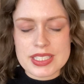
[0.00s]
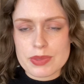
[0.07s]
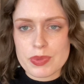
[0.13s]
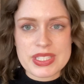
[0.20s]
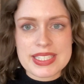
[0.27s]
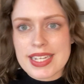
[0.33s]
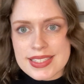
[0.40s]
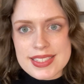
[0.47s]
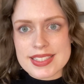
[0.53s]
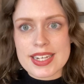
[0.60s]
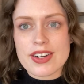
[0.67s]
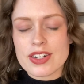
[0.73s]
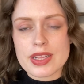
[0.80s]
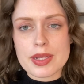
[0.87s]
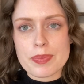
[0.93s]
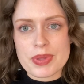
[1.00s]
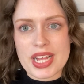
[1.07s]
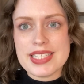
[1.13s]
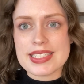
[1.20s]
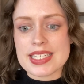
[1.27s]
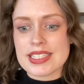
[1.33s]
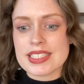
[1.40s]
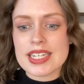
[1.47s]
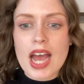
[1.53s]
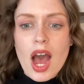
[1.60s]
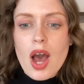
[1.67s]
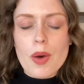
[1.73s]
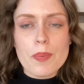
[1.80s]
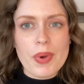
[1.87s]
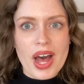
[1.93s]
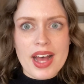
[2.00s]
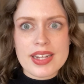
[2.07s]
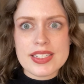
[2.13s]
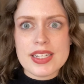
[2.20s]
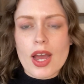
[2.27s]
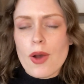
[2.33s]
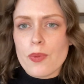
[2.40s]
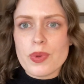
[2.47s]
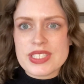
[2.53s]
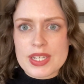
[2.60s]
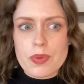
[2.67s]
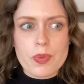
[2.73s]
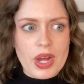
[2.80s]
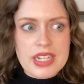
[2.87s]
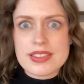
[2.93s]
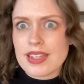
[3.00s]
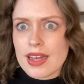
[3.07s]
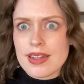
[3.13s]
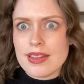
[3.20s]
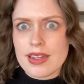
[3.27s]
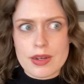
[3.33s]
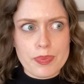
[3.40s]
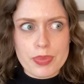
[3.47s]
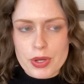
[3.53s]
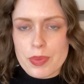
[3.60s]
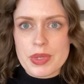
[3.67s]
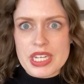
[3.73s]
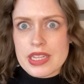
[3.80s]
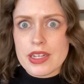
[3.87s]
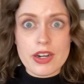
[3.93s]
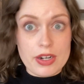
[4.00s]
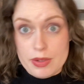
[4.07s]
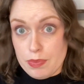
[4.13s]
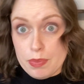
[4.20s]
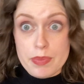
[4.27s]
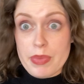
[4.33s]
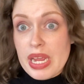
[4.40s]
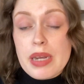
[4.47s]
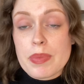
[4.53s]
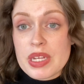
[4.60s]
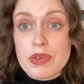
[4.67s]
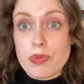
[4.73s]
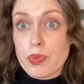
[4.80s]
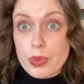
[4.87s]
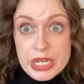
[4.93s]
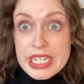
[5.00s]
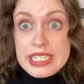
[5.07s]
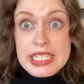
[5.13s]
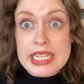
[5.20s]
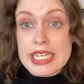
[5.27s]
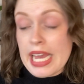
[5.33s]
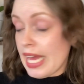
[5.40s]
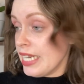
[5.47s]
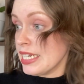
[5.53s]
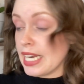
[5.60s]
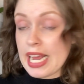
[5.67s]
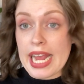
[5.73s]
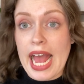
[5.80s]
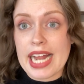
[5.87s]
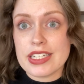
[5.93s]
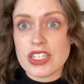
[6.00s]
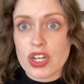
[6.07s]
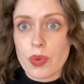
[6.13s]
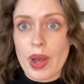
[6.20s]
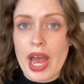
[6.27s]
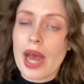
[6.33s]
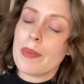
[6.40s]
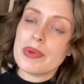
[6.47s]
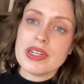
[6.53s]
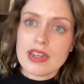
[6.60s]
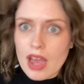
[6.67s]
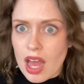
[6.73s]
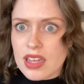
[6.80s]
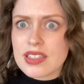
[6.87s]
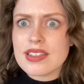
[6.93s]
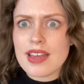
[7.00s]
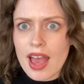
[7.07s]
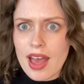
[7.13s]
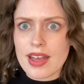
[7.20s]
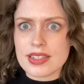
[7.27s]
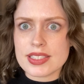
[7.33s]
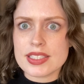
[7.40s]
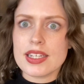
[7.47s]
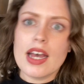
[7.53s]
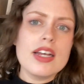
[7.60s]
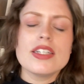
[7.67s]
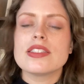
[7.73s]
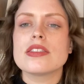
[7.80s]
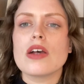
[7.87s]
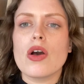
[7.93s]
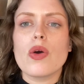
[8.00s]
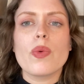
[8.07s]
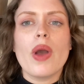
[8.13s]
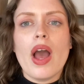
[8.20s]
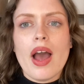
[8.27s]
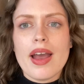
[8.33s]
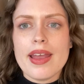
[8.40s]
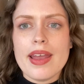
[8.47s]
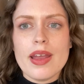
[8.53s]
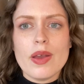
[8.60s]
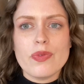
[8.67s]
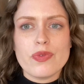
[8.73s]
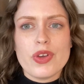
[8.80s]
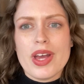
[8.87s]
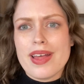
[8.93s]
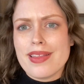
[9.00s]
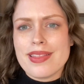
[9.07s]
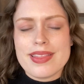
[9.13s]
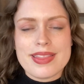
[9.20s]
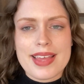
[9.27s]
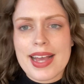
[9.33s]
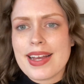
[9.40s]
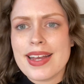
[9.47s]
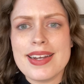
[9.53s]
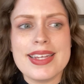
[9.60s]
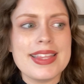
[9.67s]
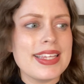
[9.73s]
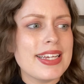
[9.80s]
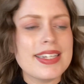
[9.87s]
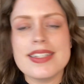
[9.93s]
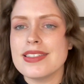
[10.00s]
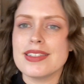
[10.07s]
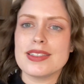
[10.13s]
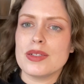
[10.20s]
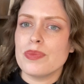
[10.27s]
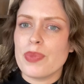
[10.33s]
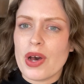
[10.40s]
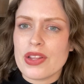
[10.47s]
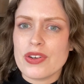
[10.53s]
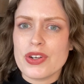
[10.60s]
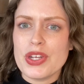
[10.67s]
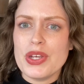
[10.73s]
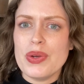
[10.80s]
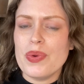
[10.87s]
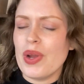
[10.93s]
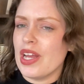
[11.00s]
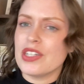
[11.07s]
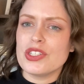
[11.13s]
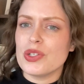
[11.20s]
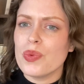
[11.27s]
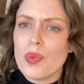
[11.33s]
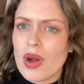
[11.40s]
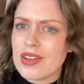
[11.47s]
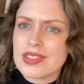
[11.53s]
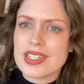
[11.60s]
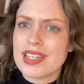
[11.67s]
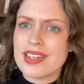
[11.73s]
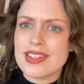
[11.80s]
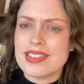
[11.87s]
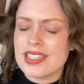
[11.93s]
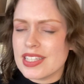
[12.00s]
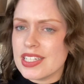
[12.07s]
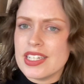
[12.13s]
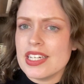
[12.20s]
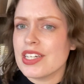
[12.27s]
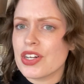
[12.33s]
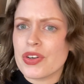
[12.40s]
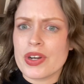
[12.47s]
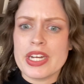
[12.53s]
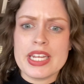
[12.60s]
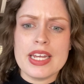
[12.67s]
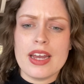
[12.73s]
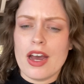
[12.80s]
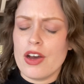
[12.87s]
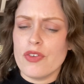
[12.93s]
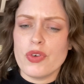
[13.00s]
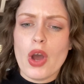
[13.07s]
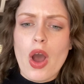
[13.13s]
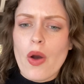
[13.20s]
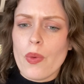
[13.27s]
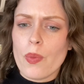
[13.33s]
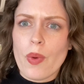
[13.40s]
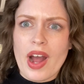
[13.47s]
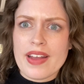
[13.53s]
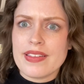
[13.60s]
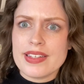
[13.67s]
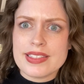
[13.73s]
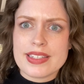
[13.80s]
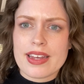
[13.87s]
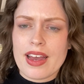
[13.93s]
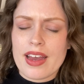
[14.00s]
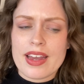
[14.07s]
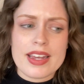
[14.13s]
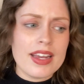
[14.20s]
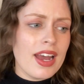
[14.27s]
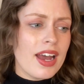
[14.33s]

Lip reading: was necessarily pleasant, but was it well done that it put me in there and made me read to the end and I had to know what happened? Yes. So if that kind of thing doesn't bother you and you want to get into the nitty-gritty of why this guy